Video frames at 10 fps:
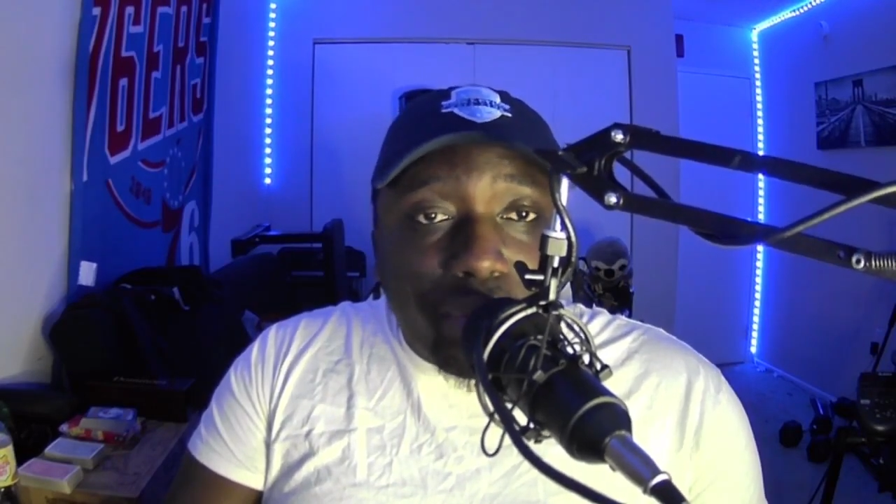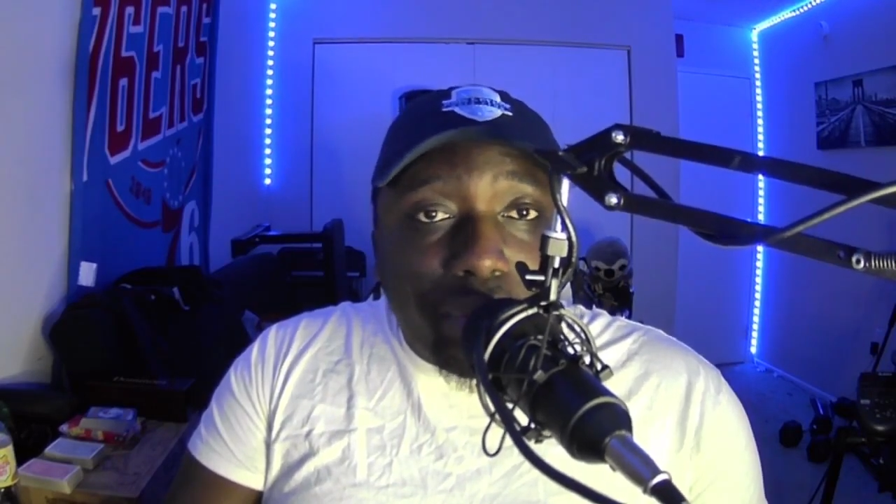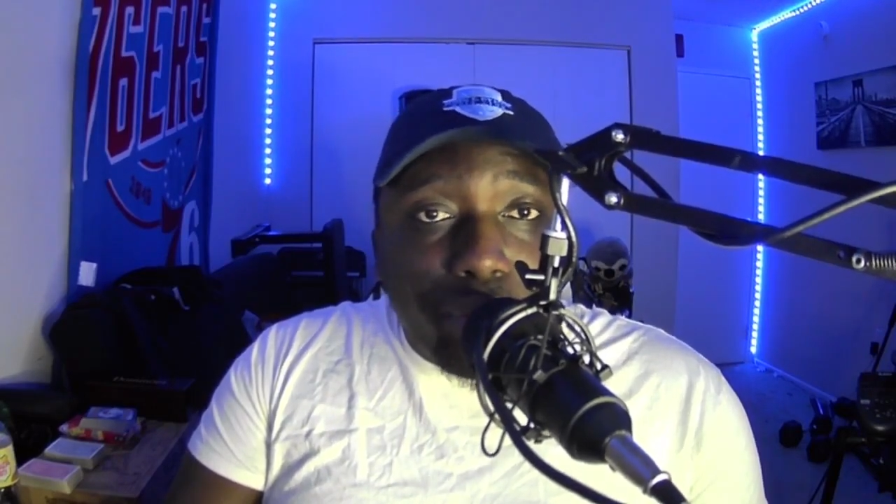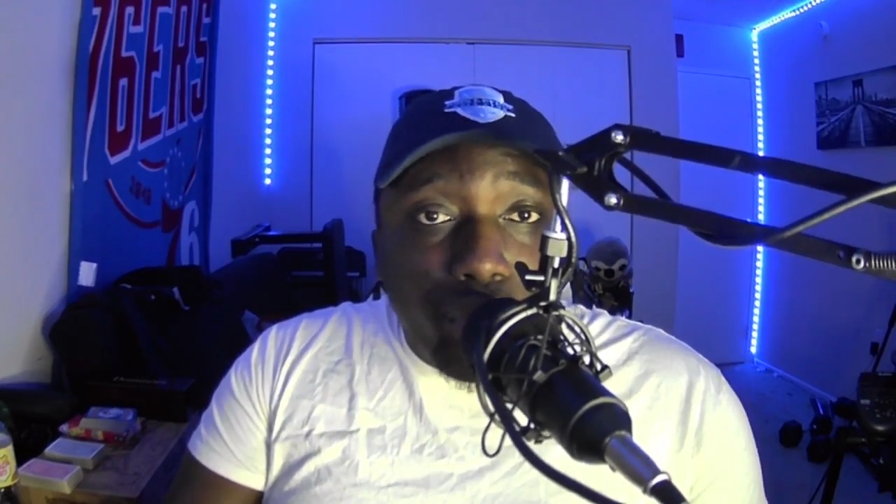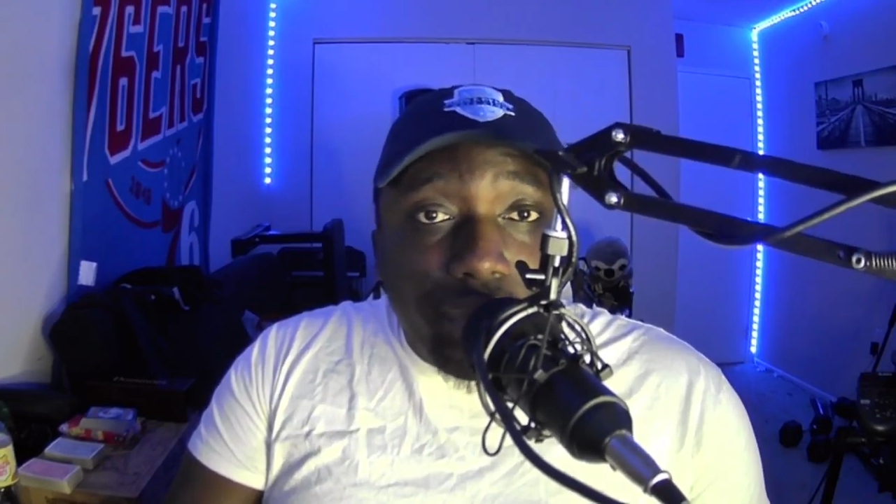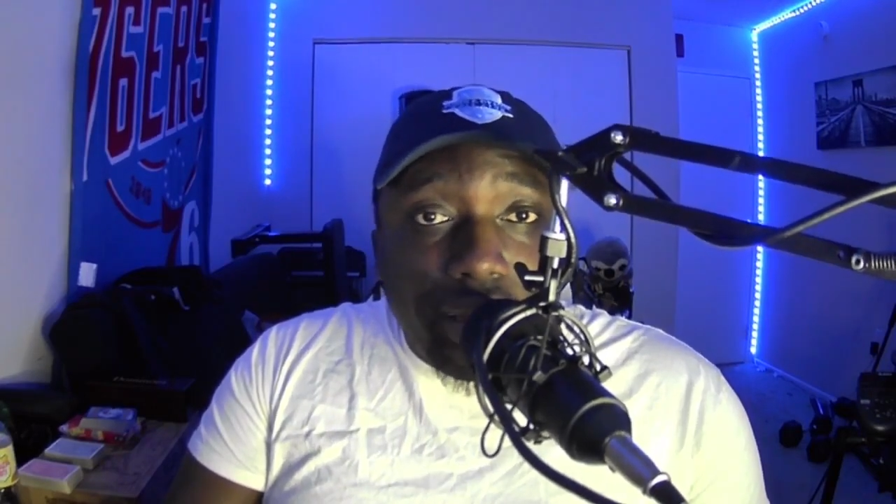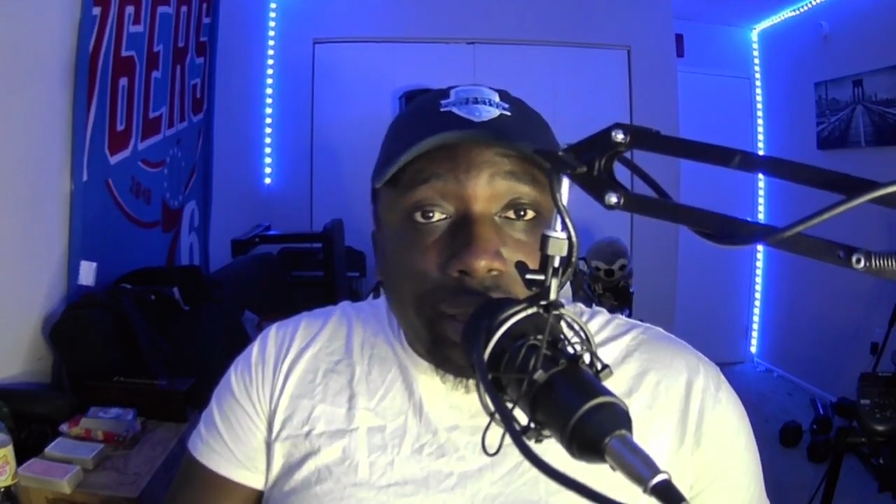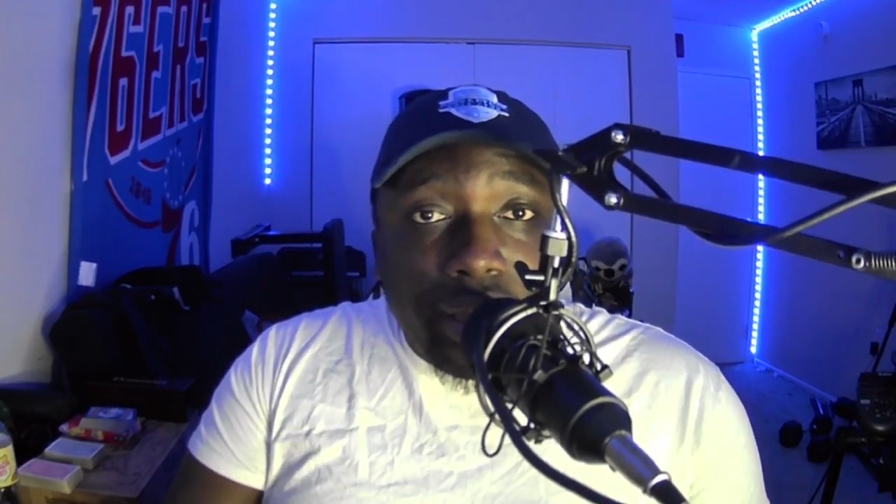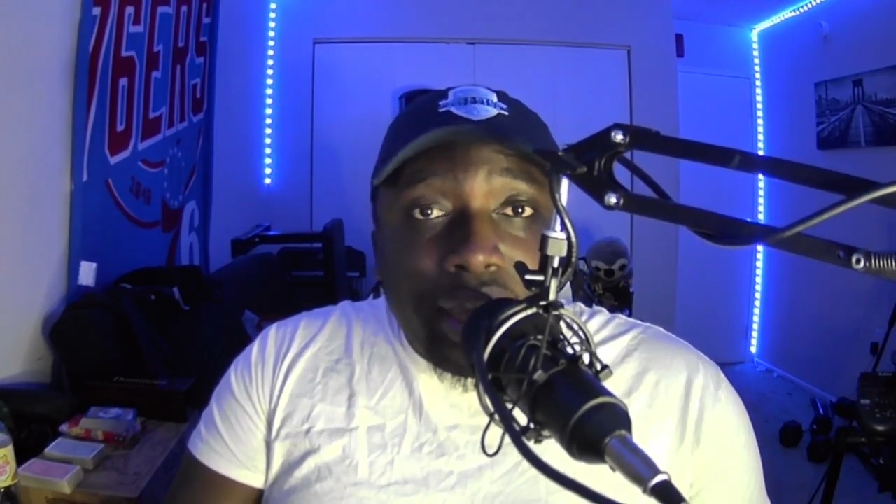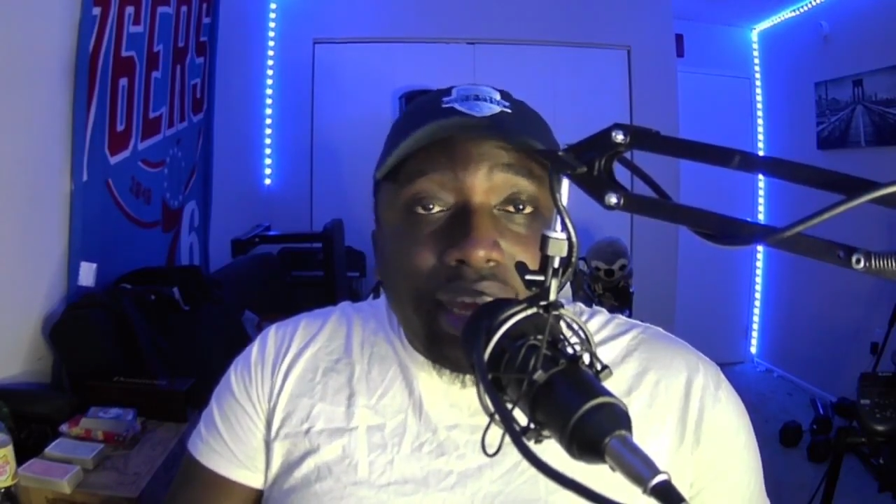Wick movie.
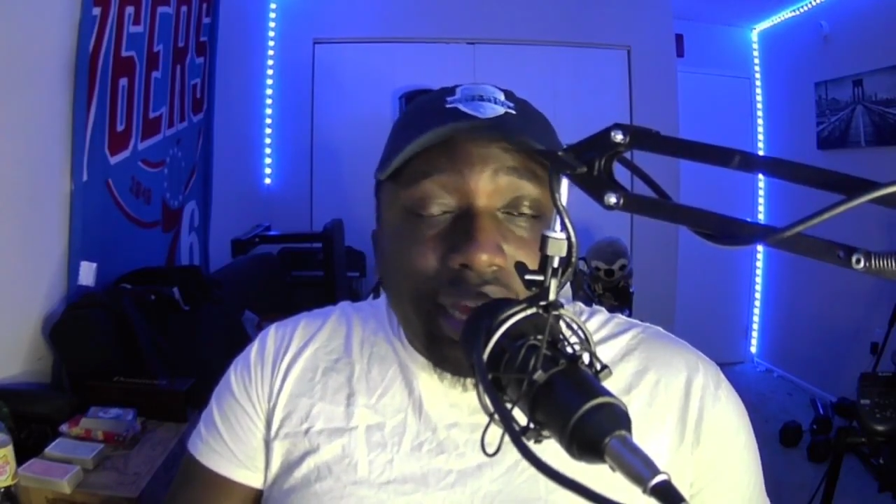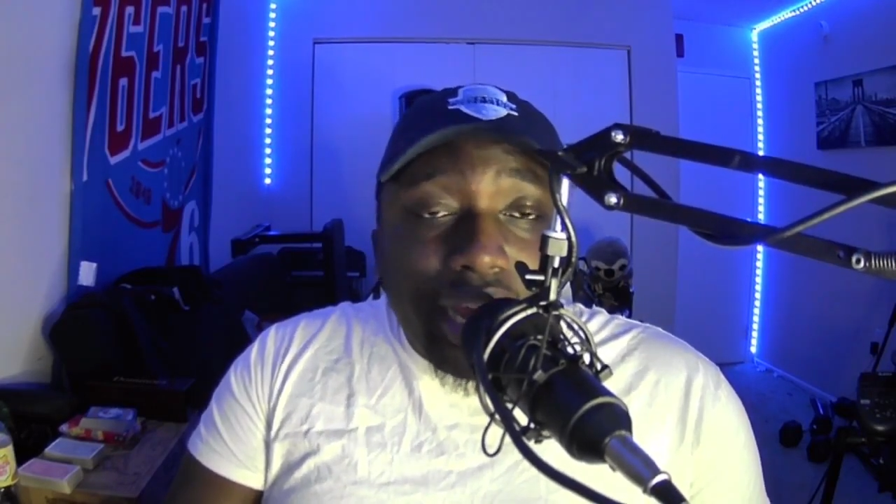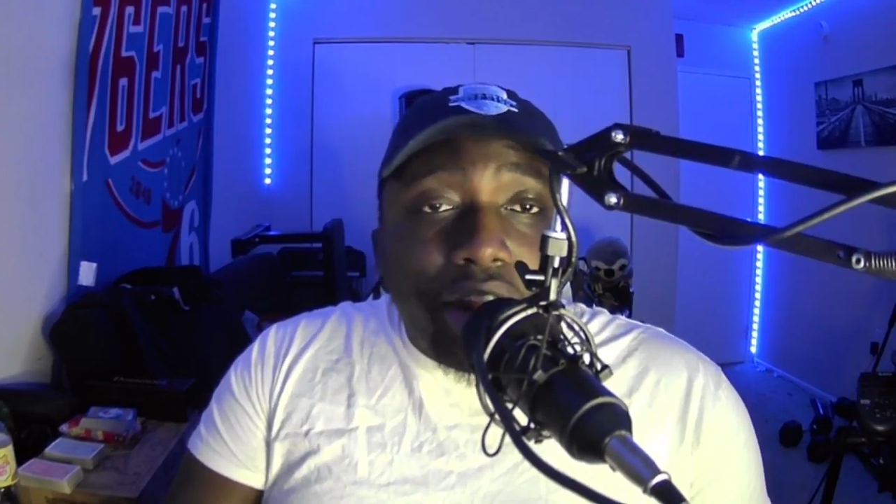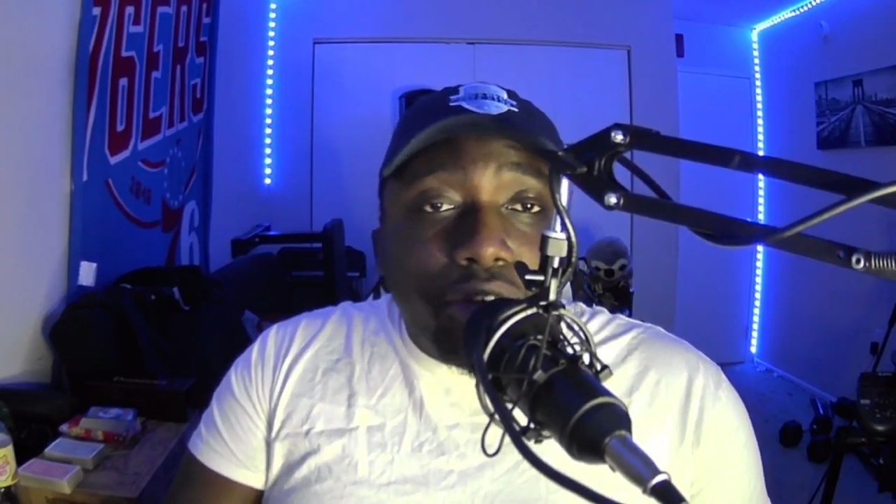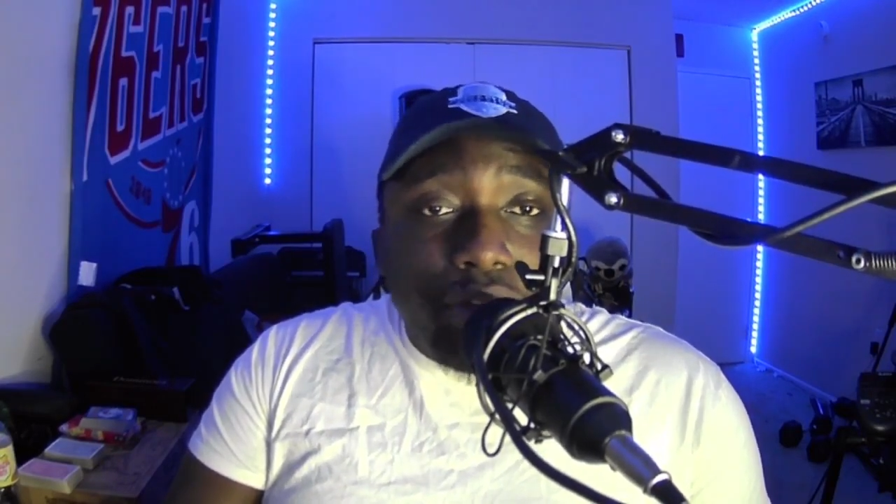Keanu